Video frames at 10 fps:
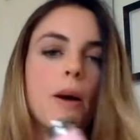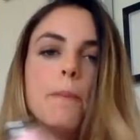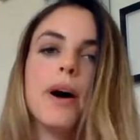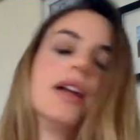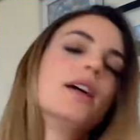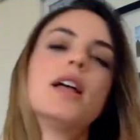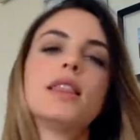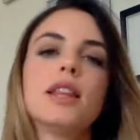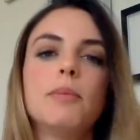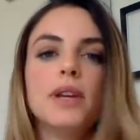But
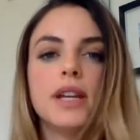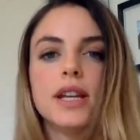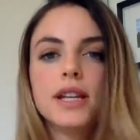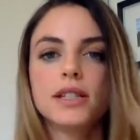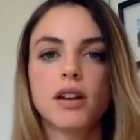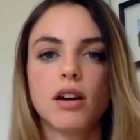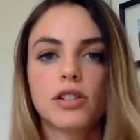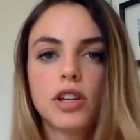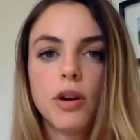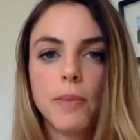lemon is
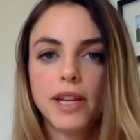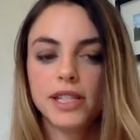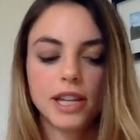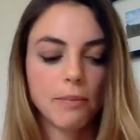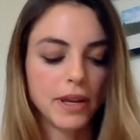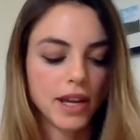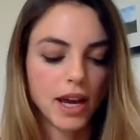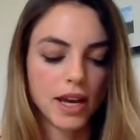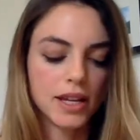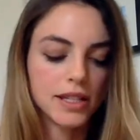also amazing
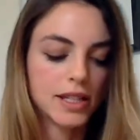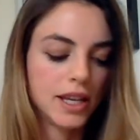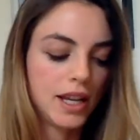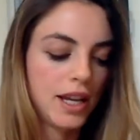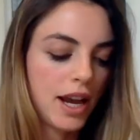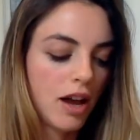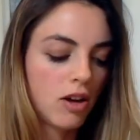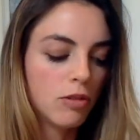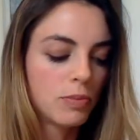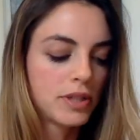because it
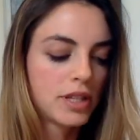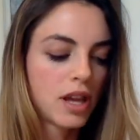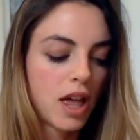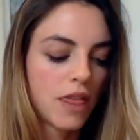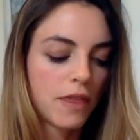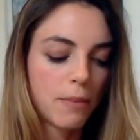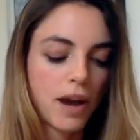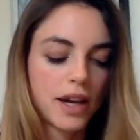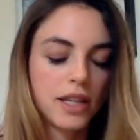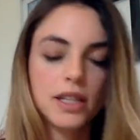helps the
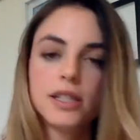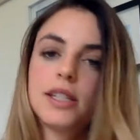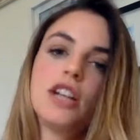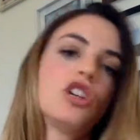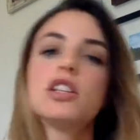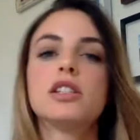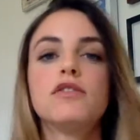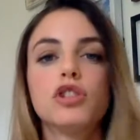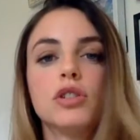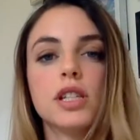body's digestive
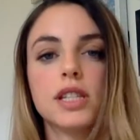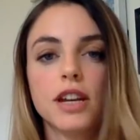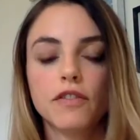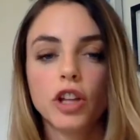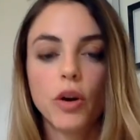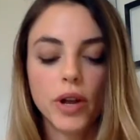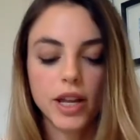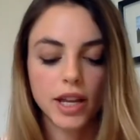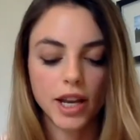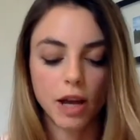juices get
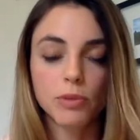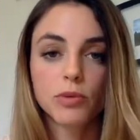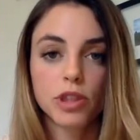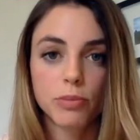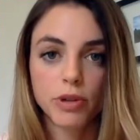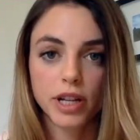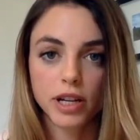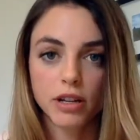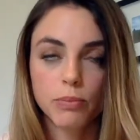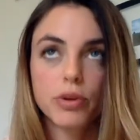flowing. It helps with the produ
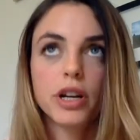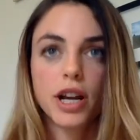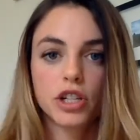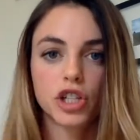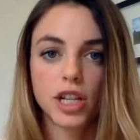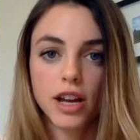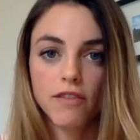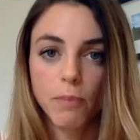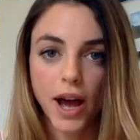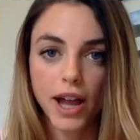production
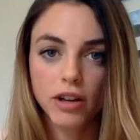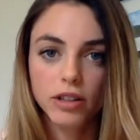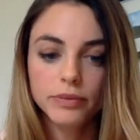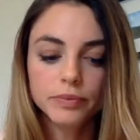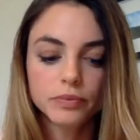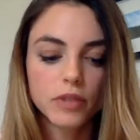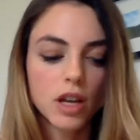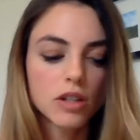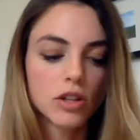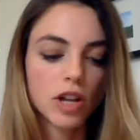of bile.
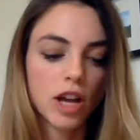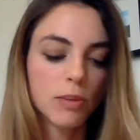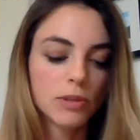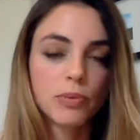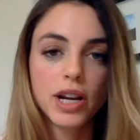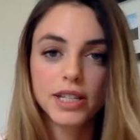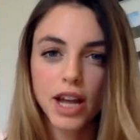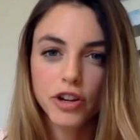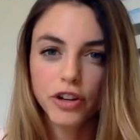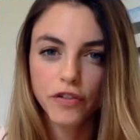So it helps break
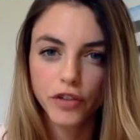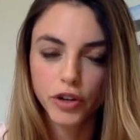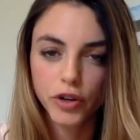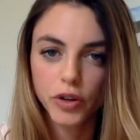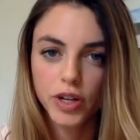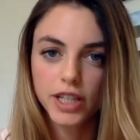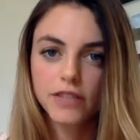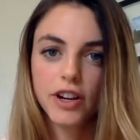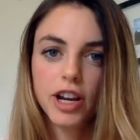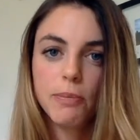down your food. It's
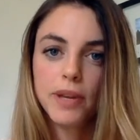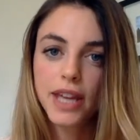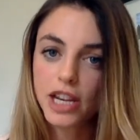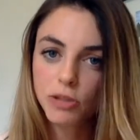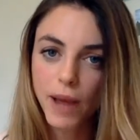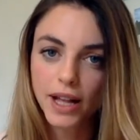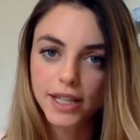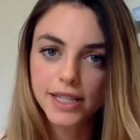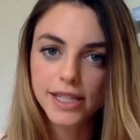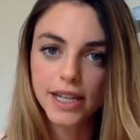very pH
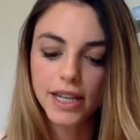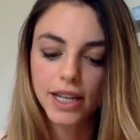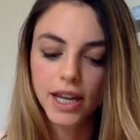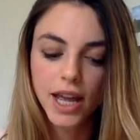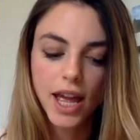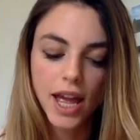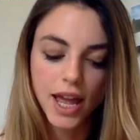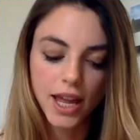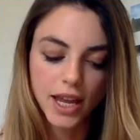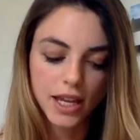balancing
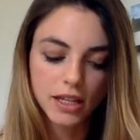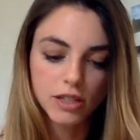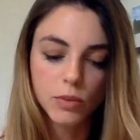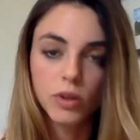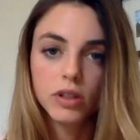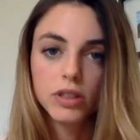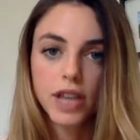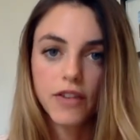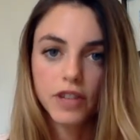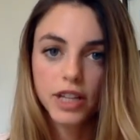and will
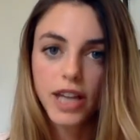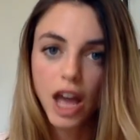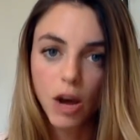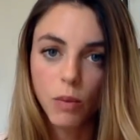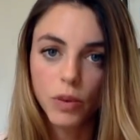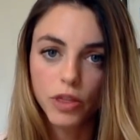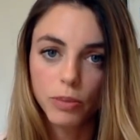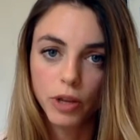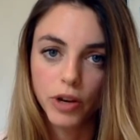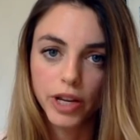definitely help with the
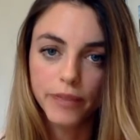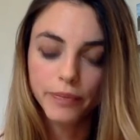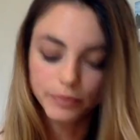bloating.